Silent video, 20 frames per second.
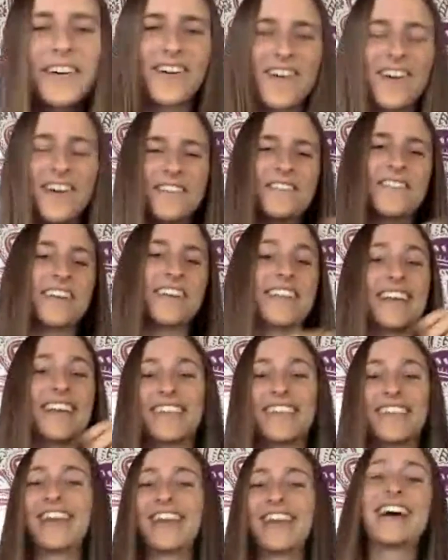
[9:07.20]
you are all
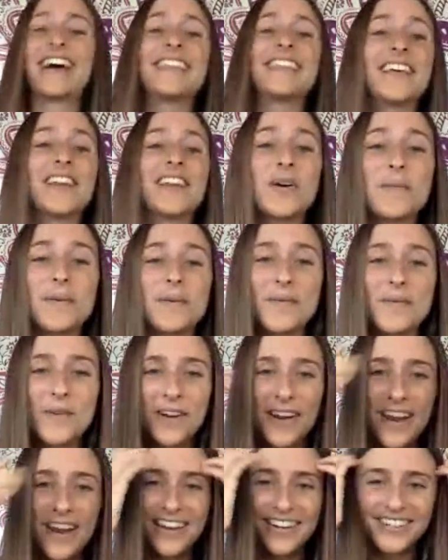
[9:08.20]
feeling like a little
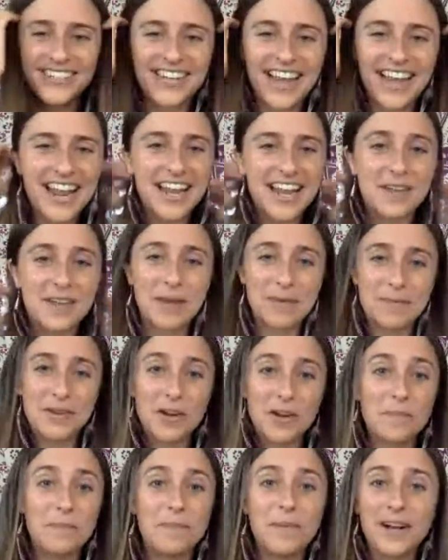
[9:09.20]
bit more energetic.
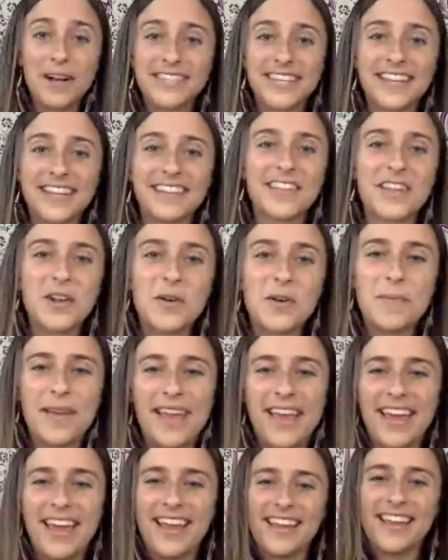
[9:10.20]
Maybe you're buzzing a little
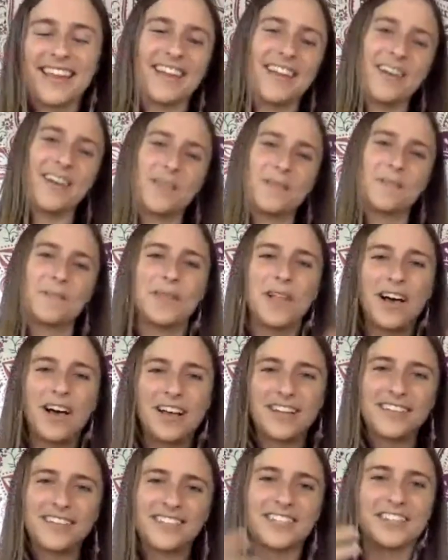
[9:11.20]
bit, you know,
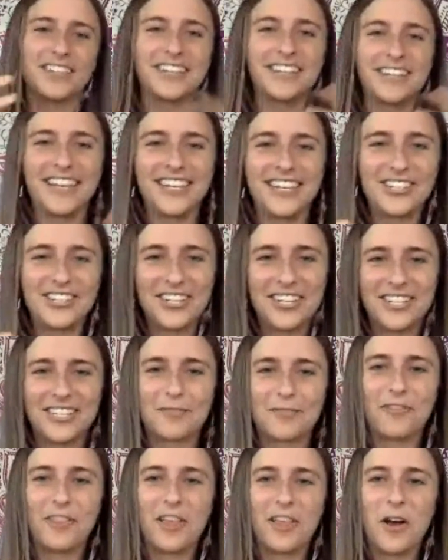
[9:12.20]
blood circulation
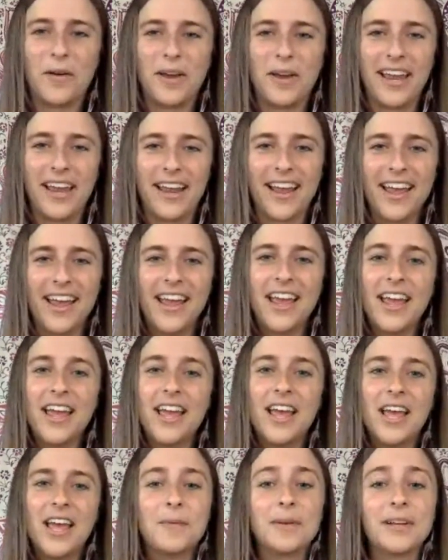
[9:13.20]
is flowing.
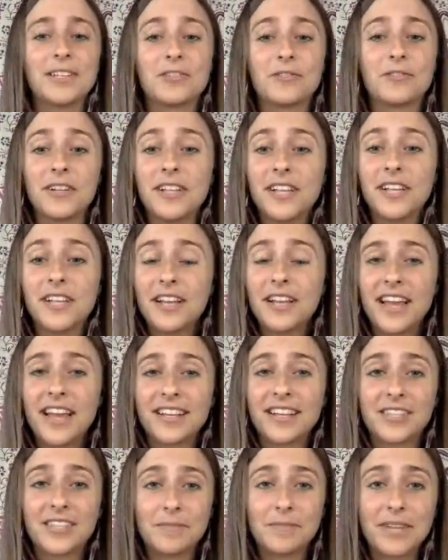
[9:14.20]
Because really, like,
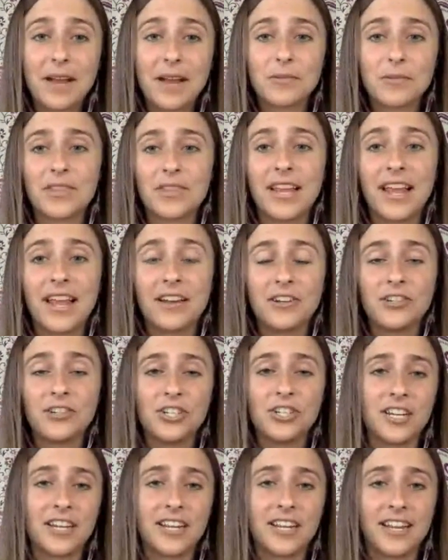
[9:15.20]
sometimes when the
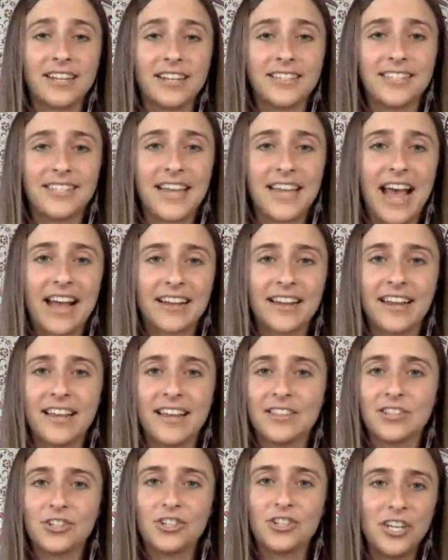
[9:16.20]
energy can get stagnant
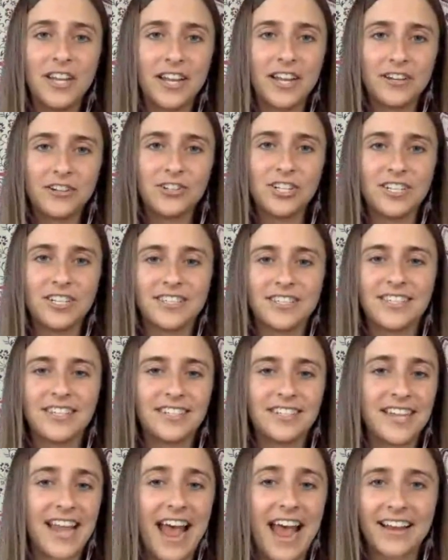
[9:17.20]
and the chi energy is
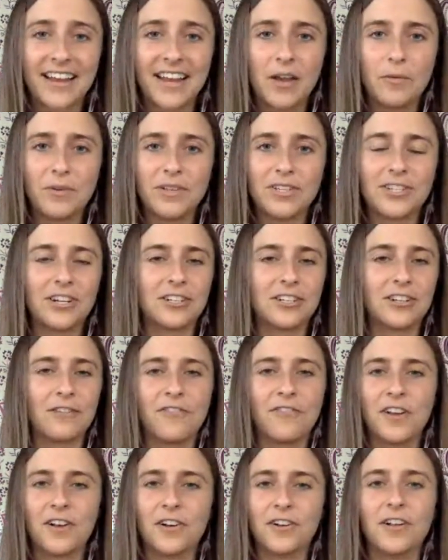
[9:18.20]
stagnant, we start to
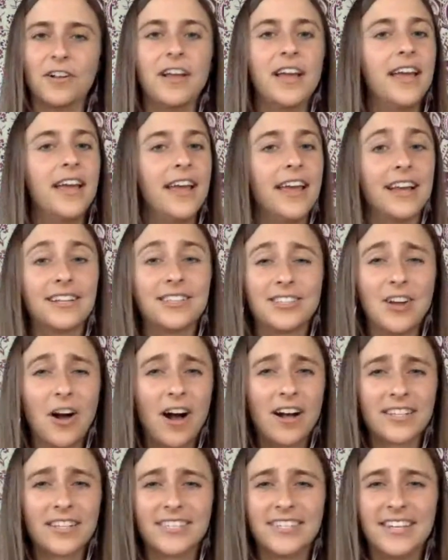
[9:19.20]
feel
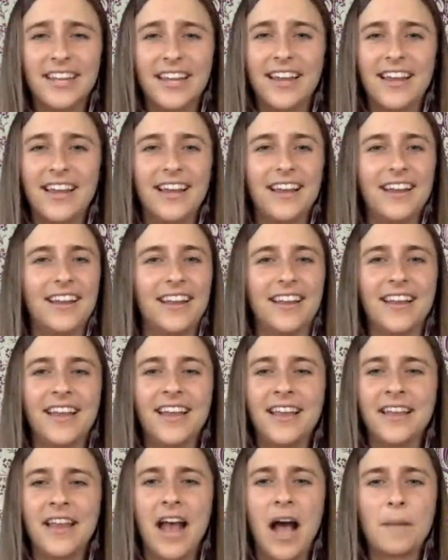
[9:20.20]
exhausted and
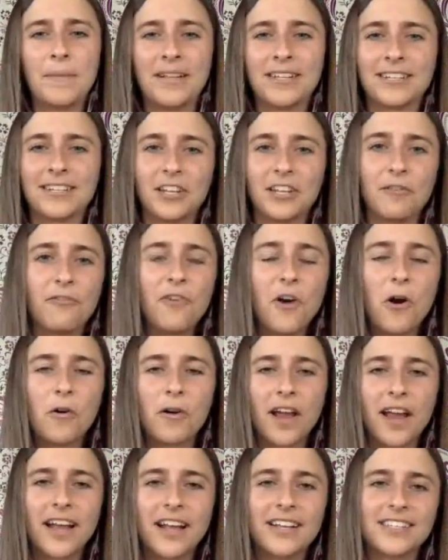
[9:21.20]
not mentally
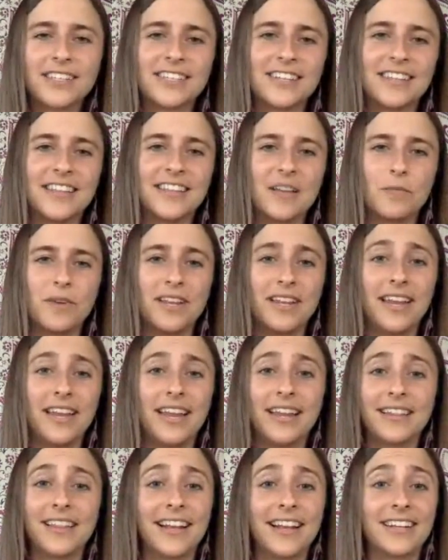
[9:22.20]
focused. And then we
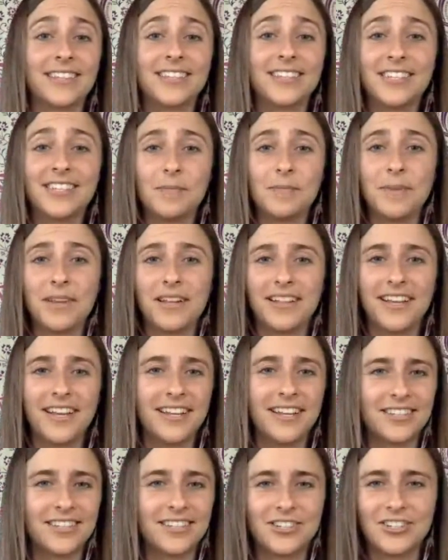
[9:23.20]
need like a
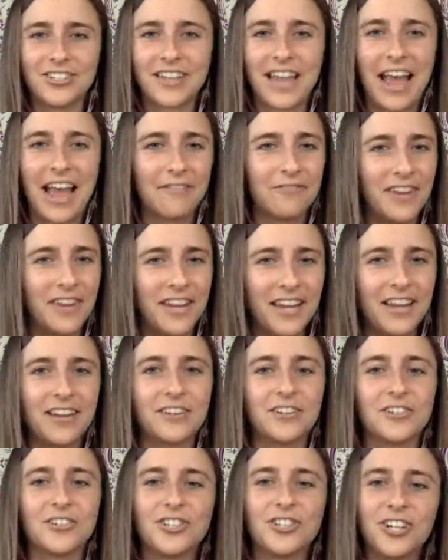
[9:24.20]
stimulant such as
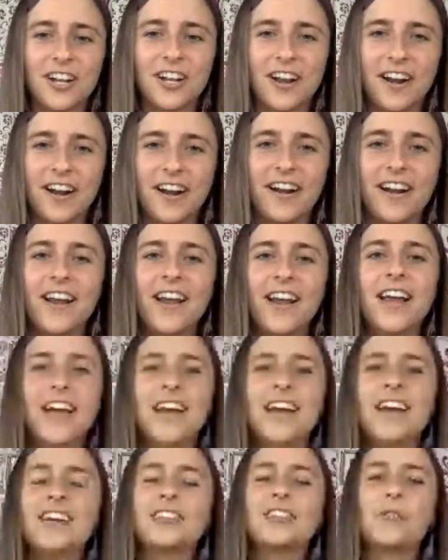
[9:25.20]
caffeine or sugar.
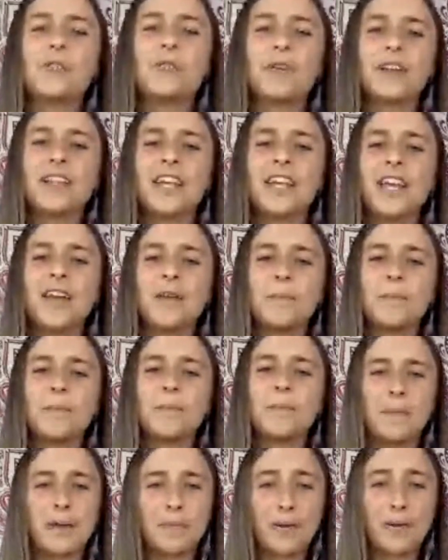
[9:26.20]
So really
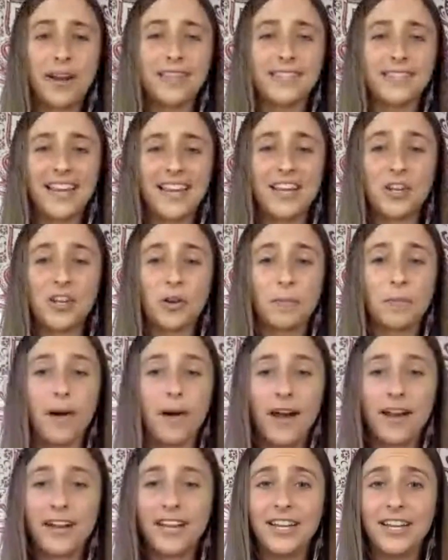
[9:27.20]
becoming present in your
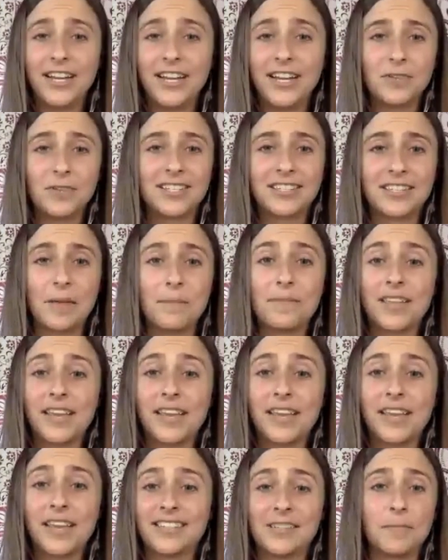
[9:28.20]
body, doing
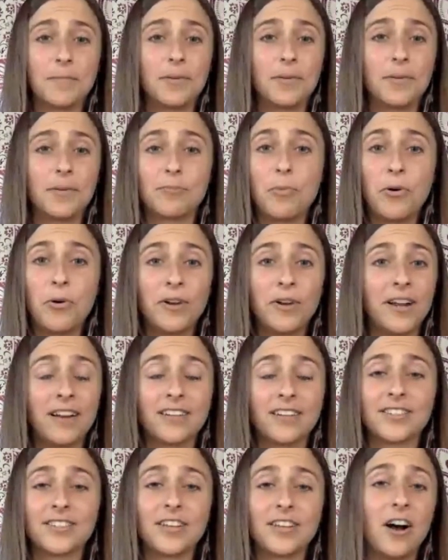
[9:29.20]
something simple as putting on a
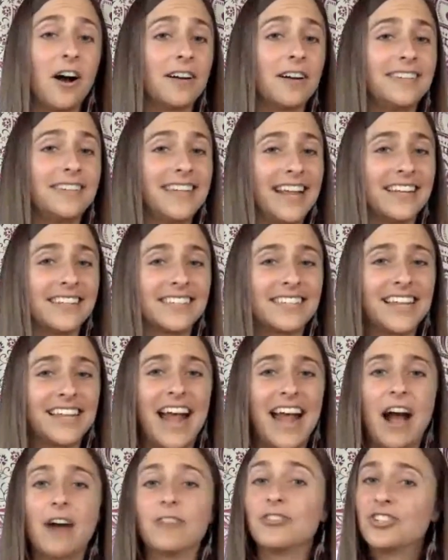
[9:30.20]
song, dancing it
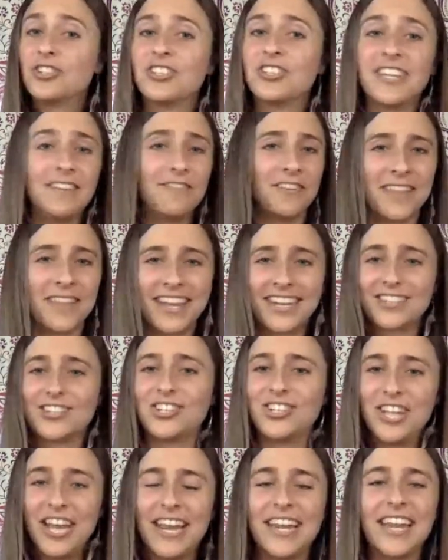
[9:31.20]
out, just even like
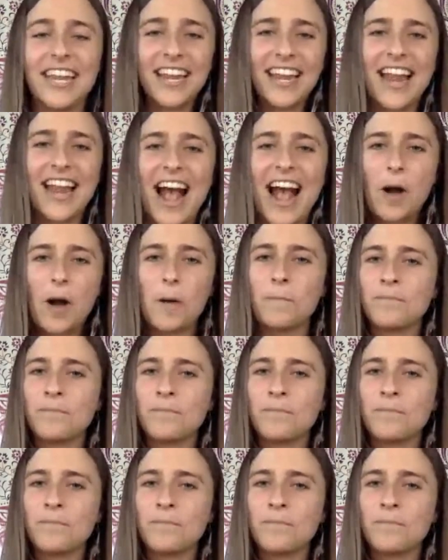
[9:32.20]
shaking it out.